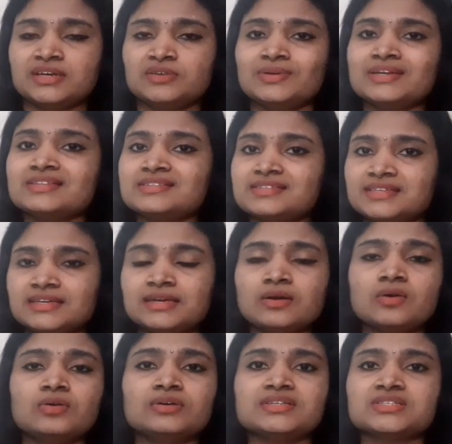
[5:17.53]
You can see
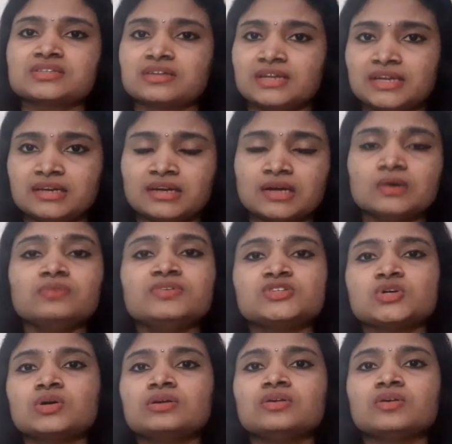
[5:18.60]
on the screen now which
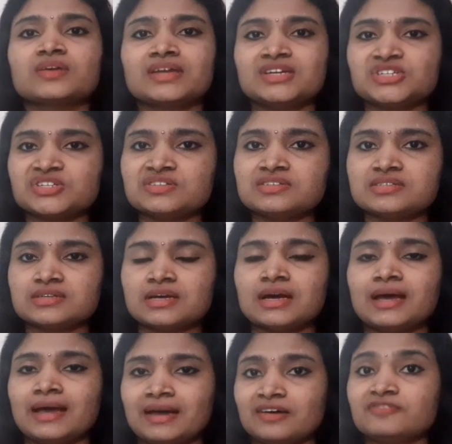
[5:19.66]
all locations
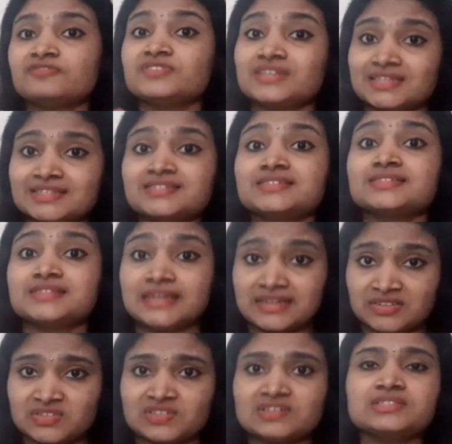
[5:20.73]
have test
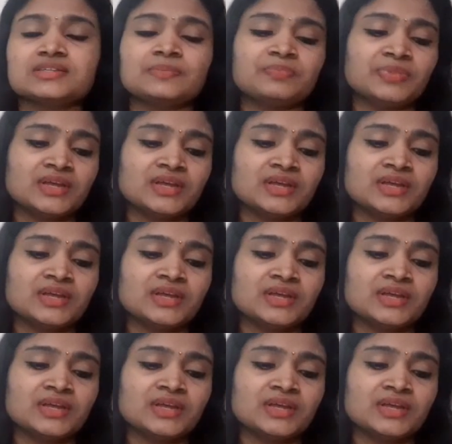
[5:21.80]
centers.